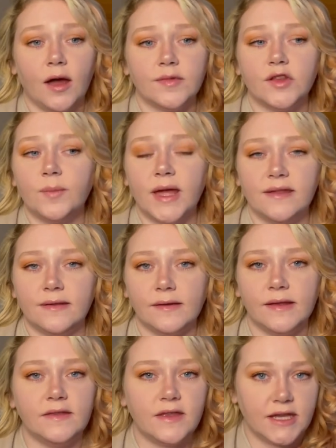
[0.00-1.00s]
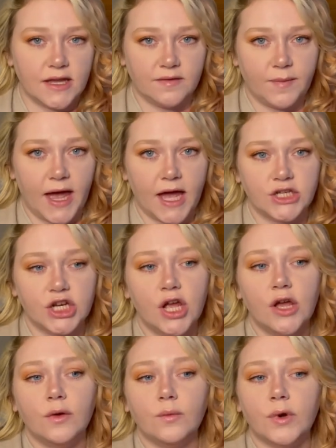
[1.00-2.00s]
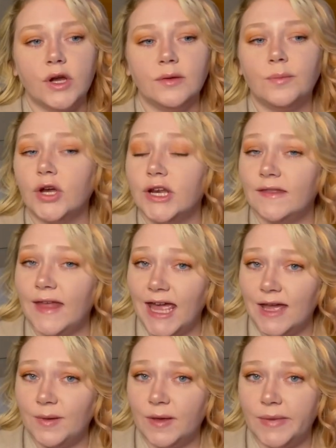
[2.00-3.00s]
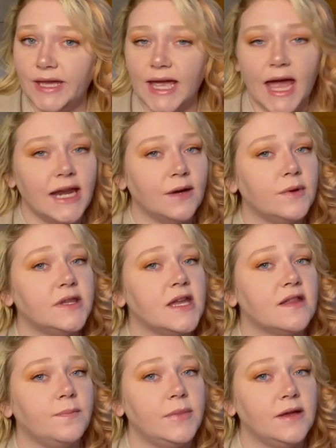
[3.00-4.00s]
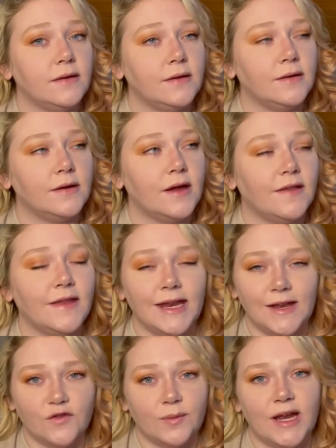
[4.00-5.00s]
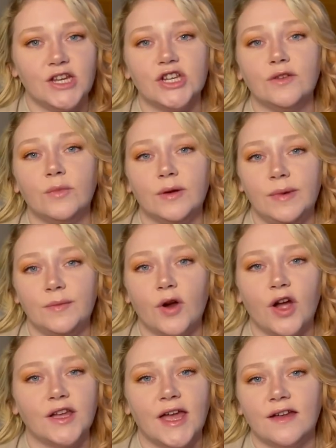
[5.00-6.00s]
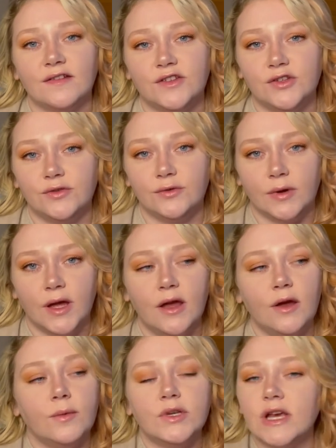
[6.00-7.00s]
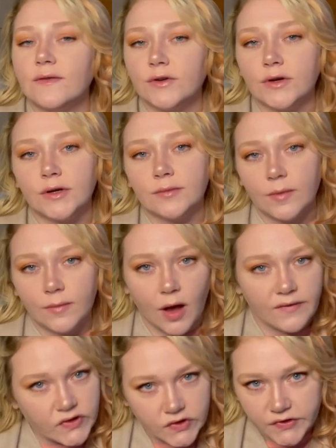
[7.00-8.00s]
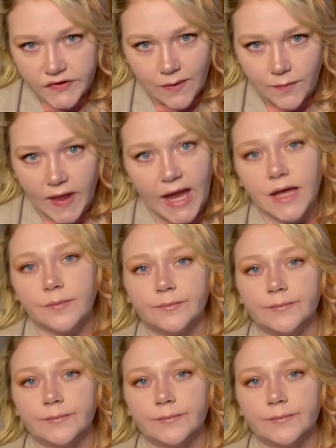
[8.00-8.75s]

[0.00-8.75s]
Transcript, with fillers: So basically, the dispatch would put in the APB, and it would and the information would be broadcast to whichever officers they would like.